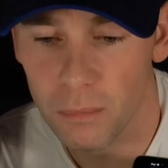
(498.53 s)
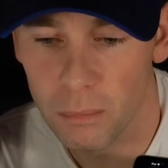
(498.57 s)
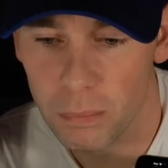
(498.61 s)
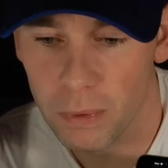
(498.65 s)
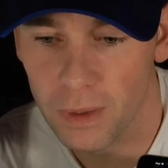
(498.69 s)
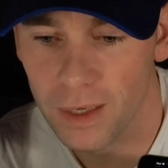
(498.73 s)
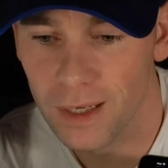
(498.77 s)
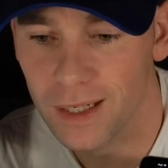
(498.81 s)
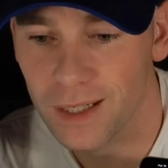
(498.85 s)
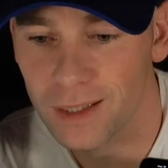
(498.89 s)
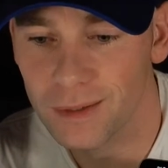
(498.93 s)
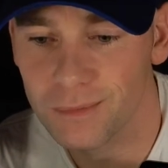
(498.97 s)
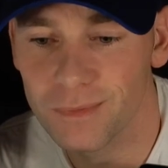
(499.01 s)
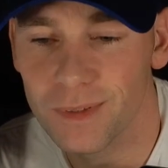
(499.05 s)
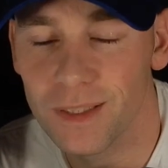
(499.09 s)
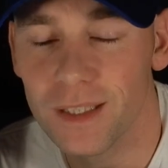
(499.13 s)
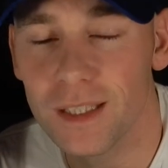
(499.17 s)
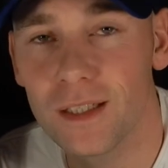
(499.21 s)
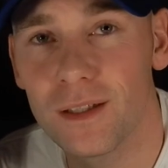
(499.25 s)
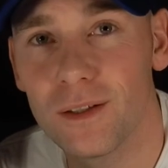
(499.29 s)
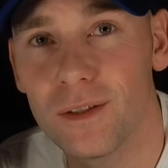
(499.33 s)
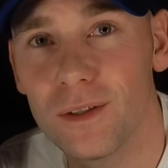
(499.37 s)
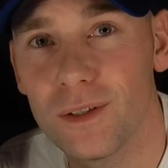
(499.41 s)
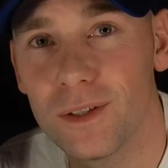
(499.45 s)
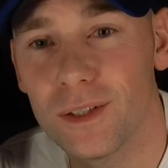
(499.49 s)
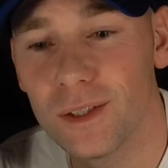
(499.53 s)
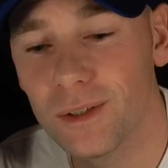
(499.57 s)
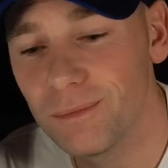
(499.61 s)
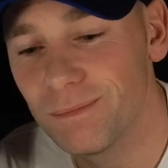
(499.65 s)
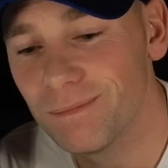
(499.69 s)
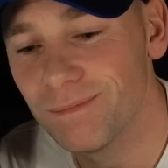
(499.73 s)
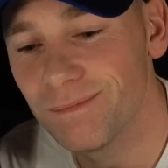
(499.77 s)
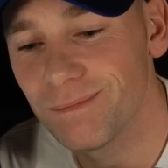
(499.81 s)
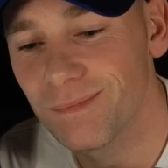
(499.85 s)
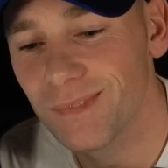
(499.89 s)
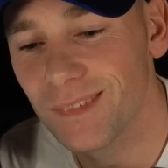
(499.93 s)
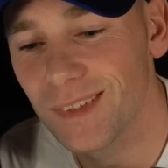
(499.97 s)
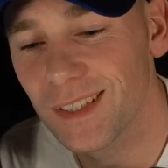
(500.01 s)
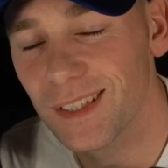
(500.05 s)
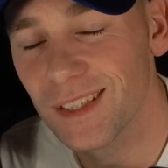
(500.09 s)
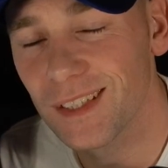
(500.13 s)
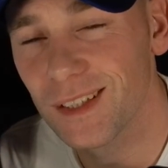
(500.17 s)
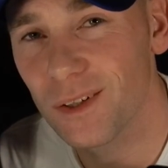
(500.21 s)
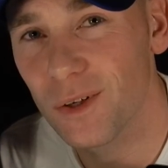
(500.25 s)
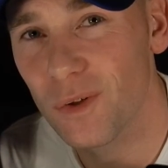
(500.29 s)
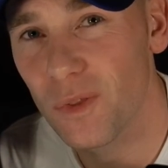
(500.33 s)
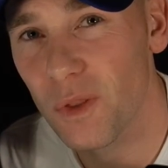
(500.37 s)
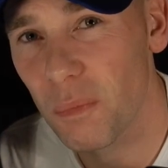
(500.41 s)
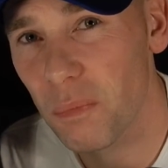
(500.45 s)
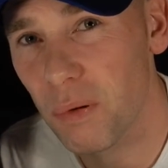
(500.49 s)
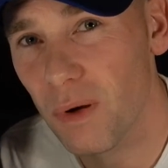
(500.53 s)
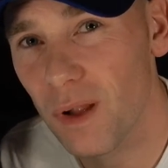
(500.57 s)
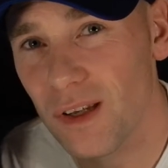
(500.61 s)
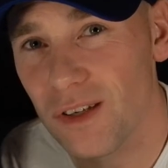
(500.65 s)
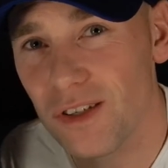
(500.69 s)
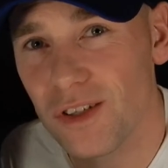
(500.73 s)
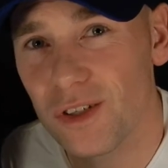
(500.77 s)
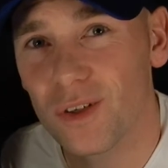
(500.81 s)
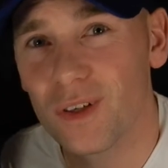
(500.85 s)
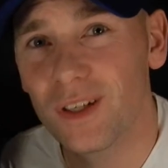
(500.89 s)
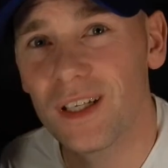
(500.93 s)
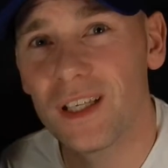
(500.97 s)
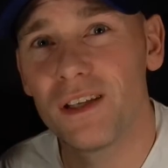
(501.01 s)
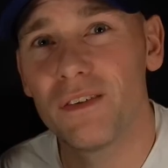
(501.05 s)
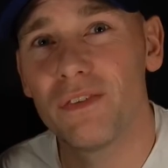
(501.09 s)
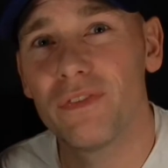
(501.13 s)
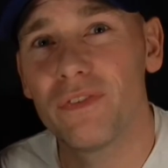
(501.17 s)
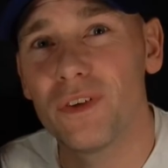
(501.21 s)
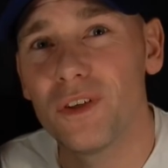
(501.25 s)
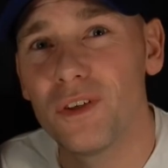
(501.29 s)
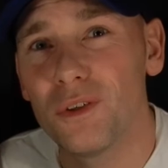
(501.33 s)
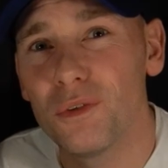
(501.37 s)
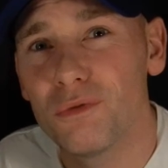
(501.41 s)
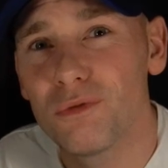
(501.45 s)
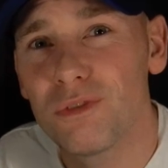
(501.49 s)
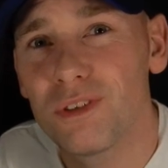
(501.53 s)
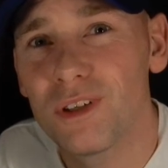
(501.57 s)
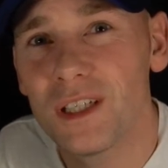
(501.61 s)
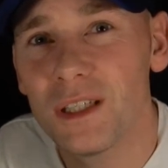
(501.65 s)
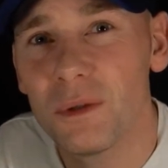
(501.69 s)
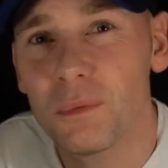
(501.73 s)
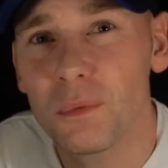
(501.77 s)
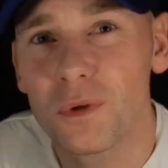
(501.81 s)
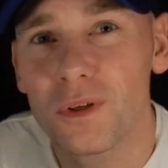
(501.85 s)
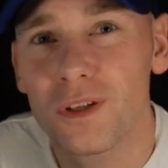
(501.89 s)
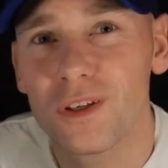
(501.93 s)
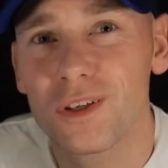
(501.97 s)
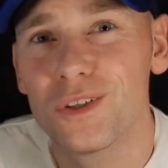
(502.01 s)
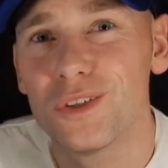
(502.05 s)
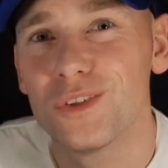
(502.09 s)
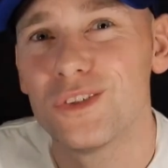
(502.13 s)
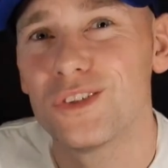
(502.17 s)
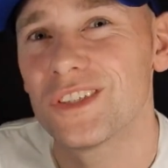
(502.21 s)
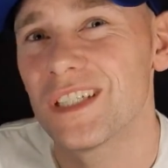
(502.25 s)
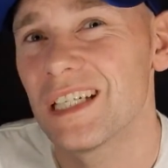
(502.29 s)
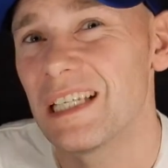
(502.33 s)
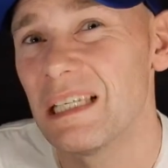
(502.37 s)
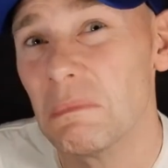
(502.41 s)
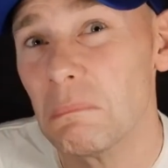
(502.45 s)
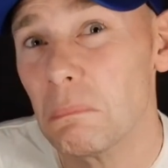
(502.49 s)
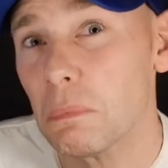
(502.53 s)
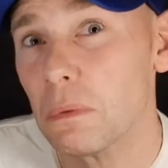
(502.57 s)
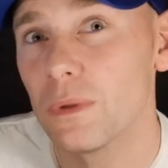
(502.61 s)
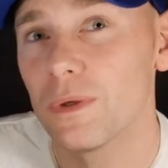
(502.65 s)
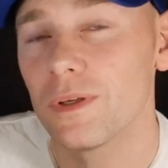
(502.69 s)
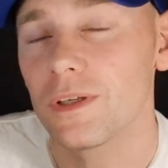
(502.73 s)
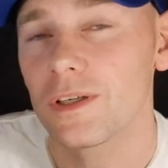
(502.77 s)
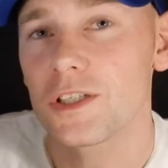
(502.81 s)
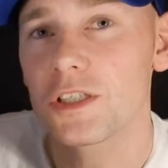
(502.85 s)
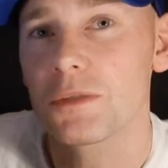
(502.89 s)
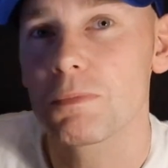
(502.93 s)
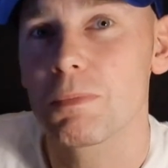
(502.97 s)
But on the plus side, if you really want a good selling point, I